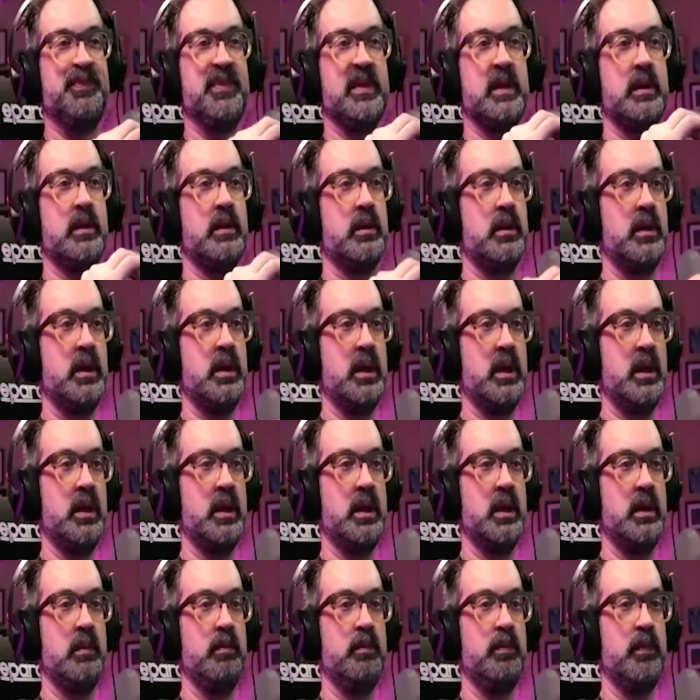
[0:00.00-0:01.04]
uh,
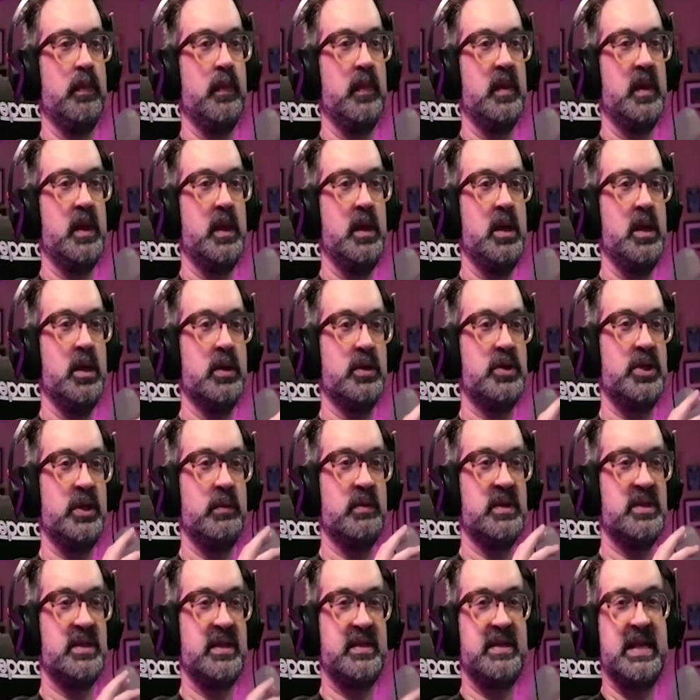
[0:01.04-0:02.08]
you know, she
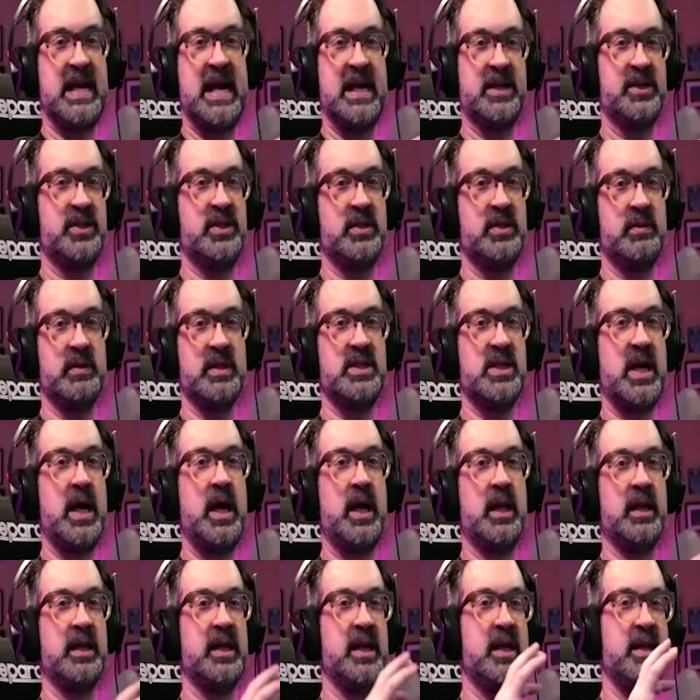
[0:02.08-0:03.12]
was attached to a
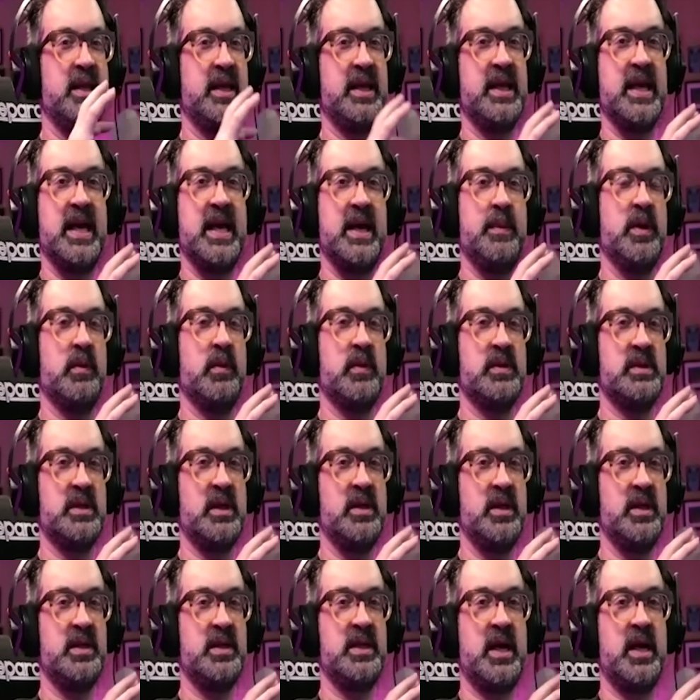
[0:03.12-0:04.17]
dolly, and the camera was on
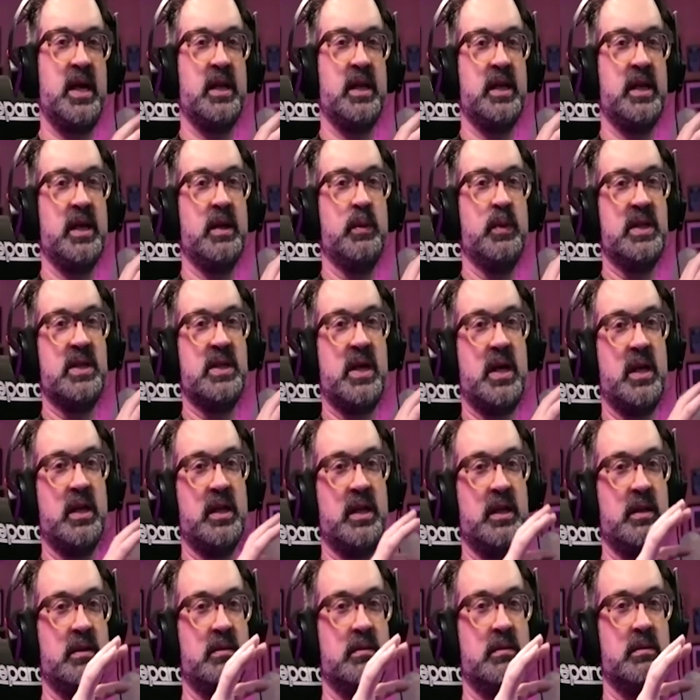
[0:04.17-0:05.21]
the dolly, and we
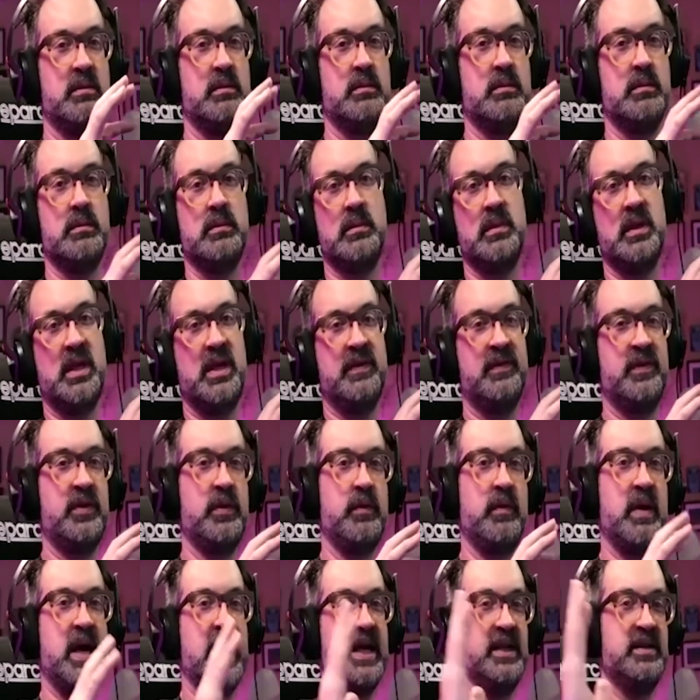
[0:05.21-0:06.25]
dollied left to
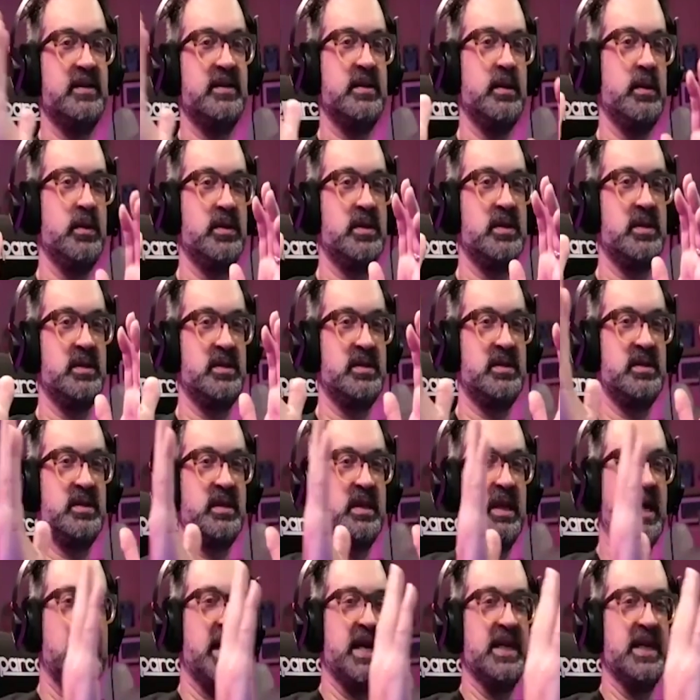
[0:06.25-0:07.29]
right to to
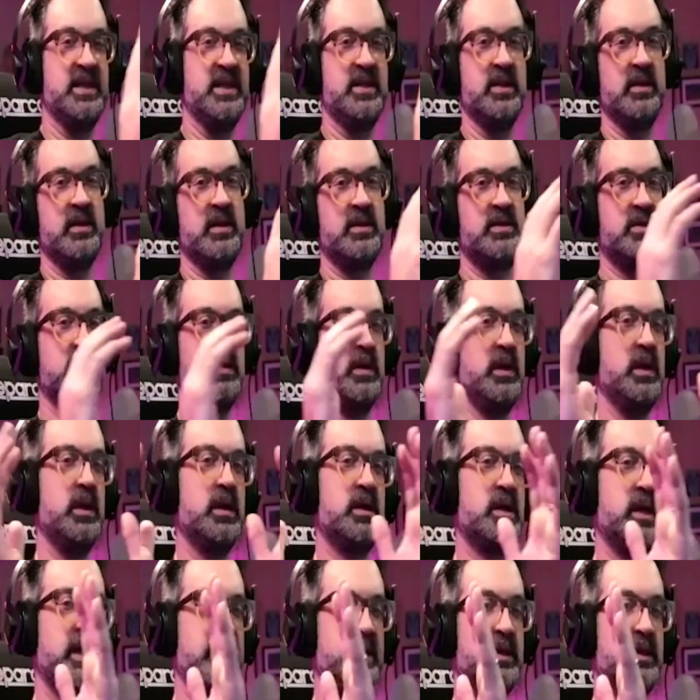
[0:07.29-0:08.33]
slide. The, so it looked
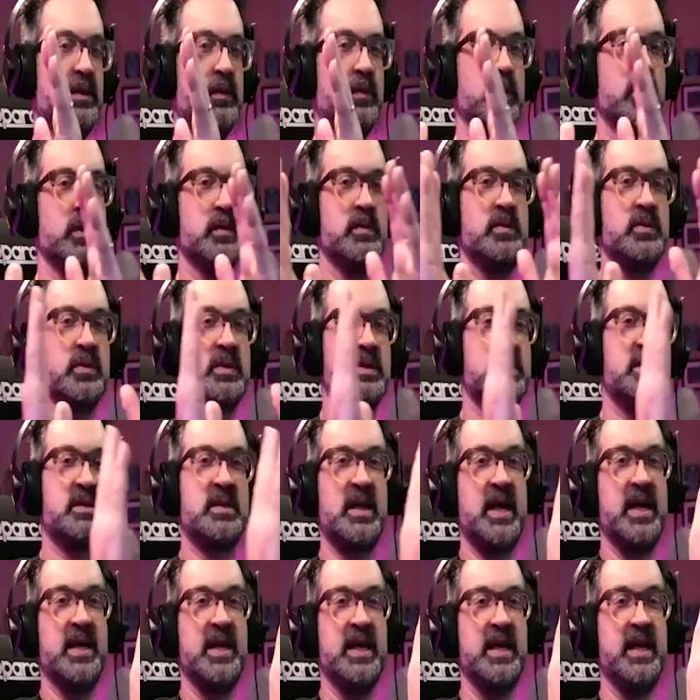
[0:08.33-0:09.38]
like the rooms were
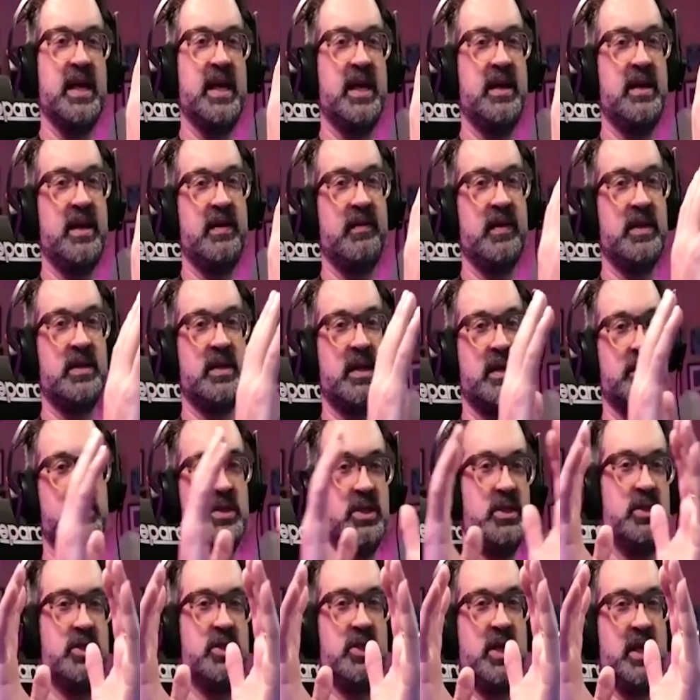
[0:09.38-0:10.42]
sliding in every time she
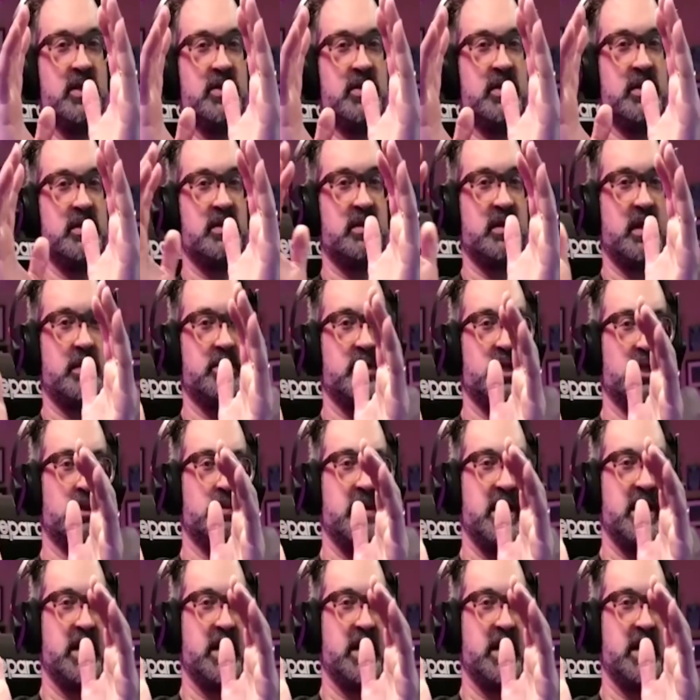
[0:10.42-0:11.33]
changed the subject mm, matter.